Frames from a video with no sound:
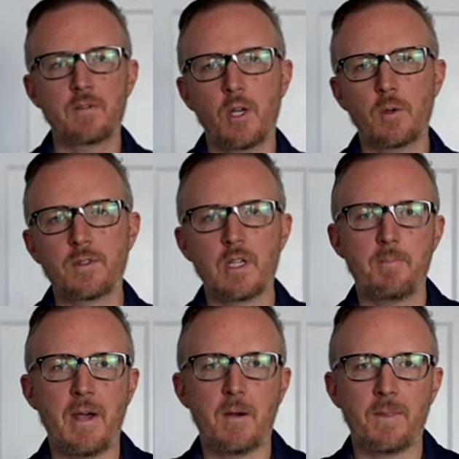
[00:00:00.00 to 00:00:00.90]
of notes
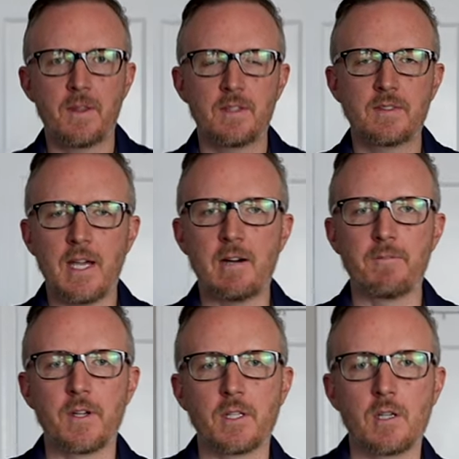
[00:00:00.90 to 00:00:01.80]
about this
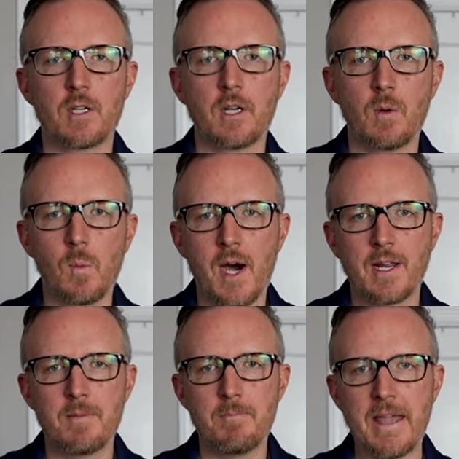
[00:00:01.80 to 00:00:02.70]
outfit. You're gonna
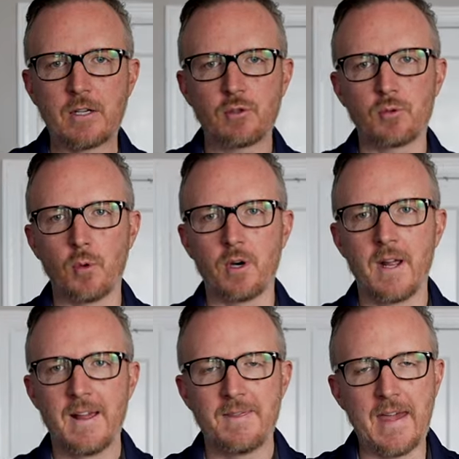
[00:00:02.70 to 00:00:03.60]
wanna make
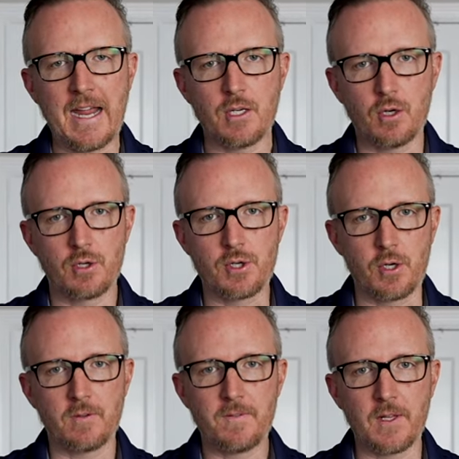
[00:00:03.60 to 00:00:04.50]
sure that your
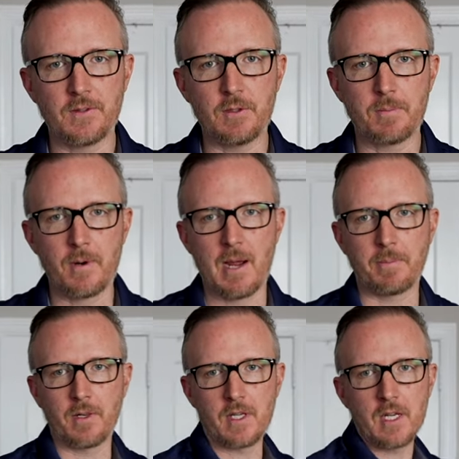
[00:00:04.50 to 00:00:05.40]
shirt fits you
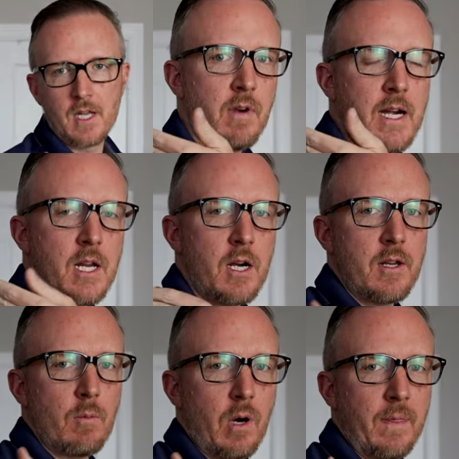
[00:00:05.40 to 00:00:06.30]
properly. Right here,
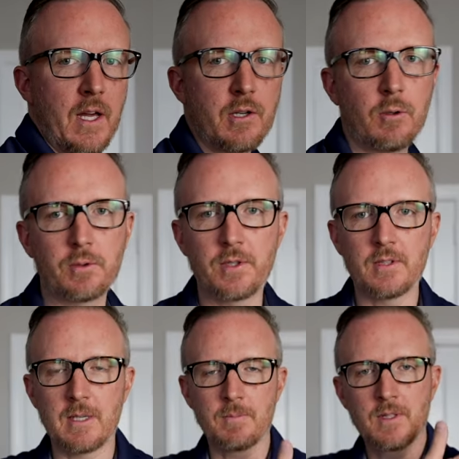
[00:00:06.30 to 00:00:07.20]
you want that shoulder
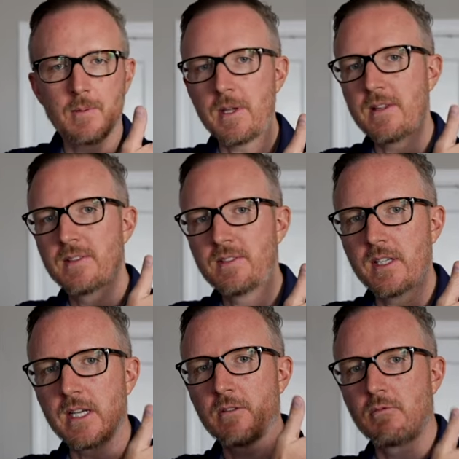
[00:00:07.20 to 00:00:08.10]
seam to be
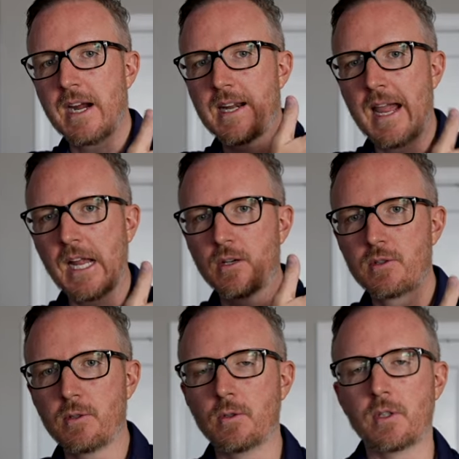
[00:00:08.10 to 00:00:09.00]
sitting right at your
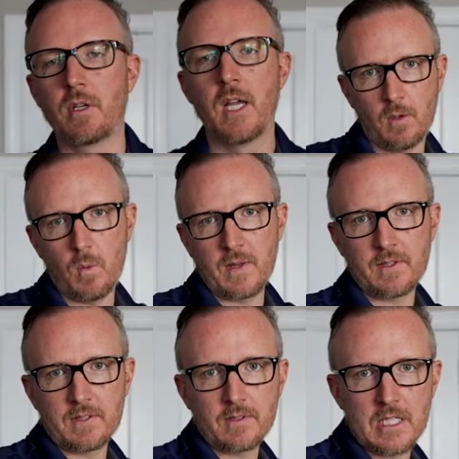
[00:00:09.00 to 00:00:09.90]
shoulder. You don't want the
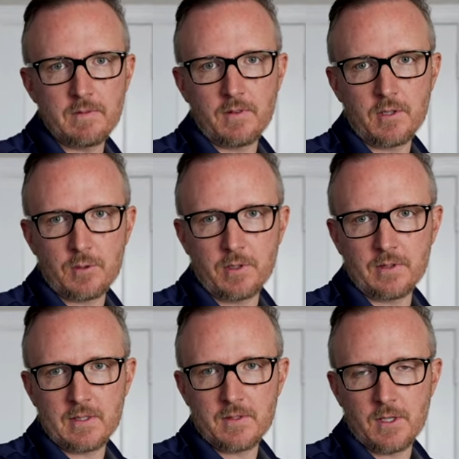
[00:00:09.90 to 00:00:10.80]
sleeve of your short
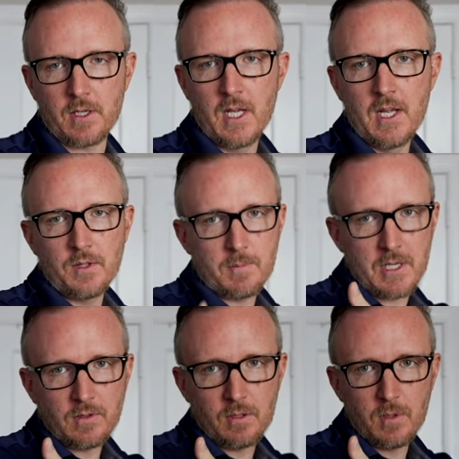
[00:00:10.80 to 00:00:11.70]
sleeve shirt to
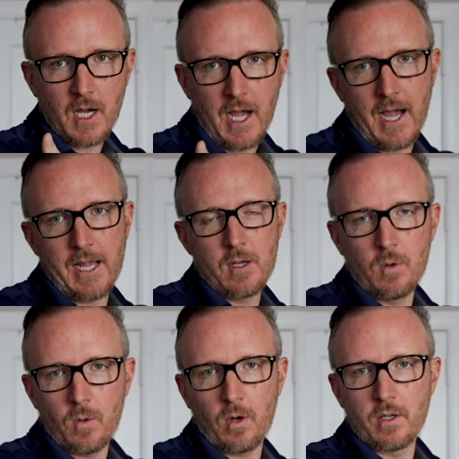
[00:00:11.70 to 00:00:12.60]
be too high
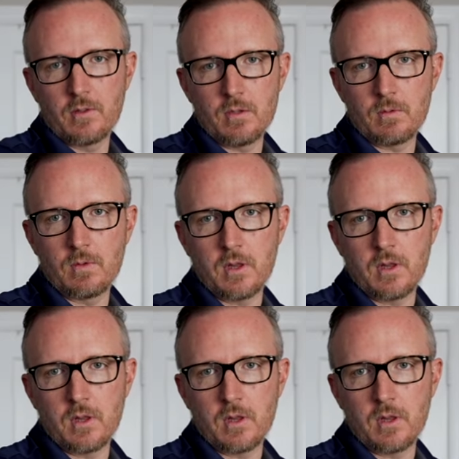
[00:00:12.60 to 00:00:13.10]
or too